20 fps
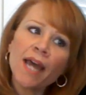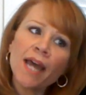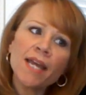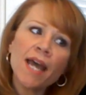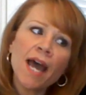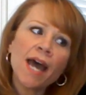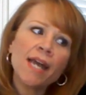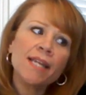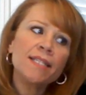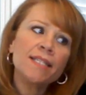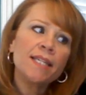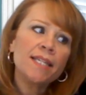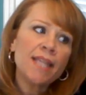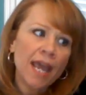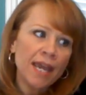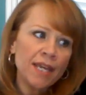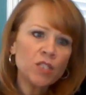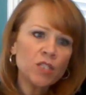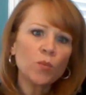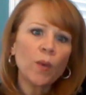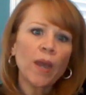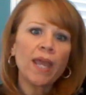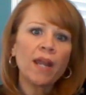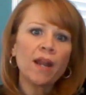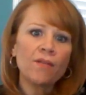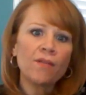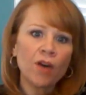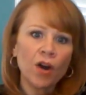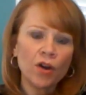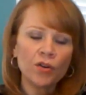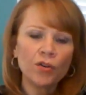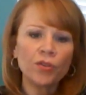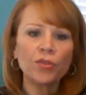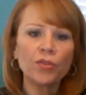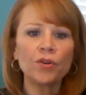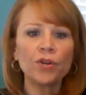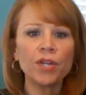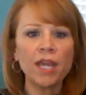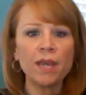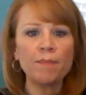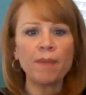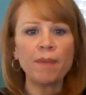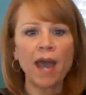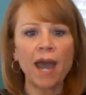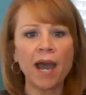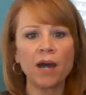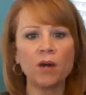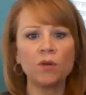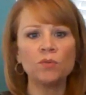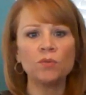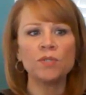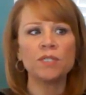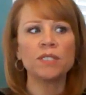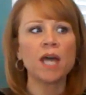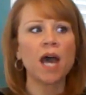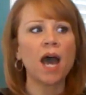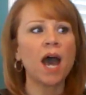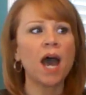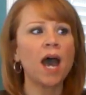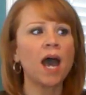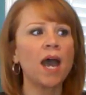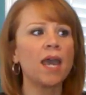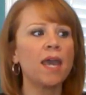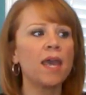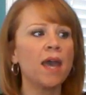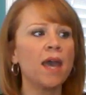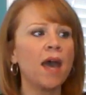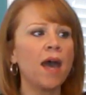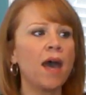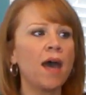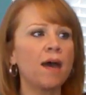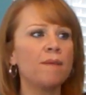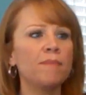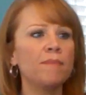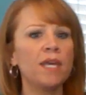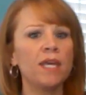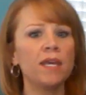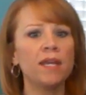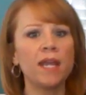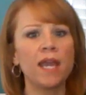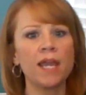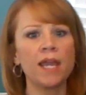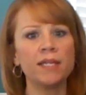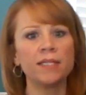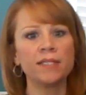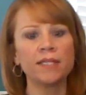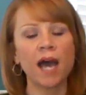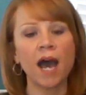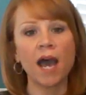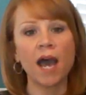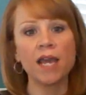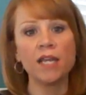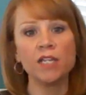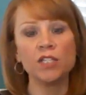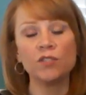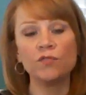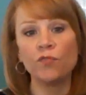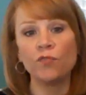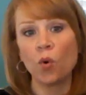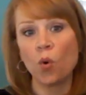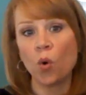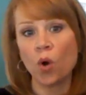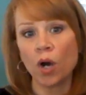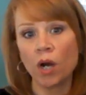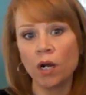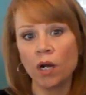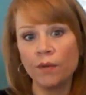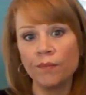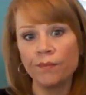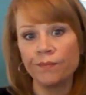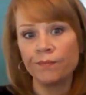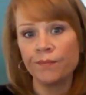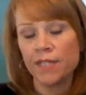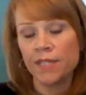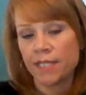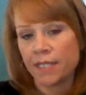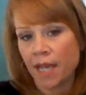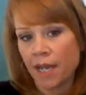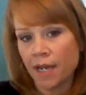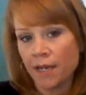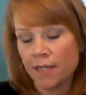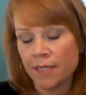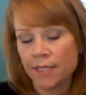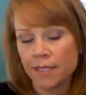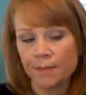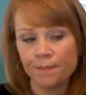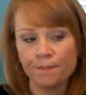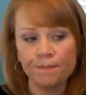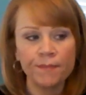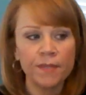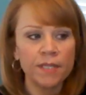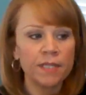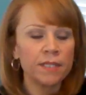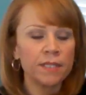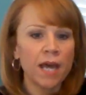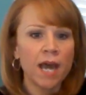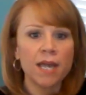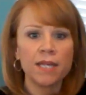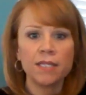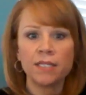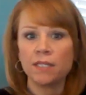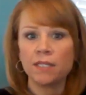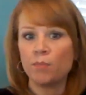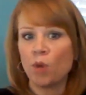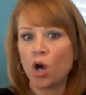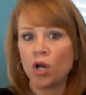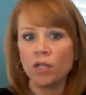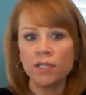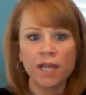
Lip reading: At today's weight of 138 pounds, I am in a size 4, 6, size small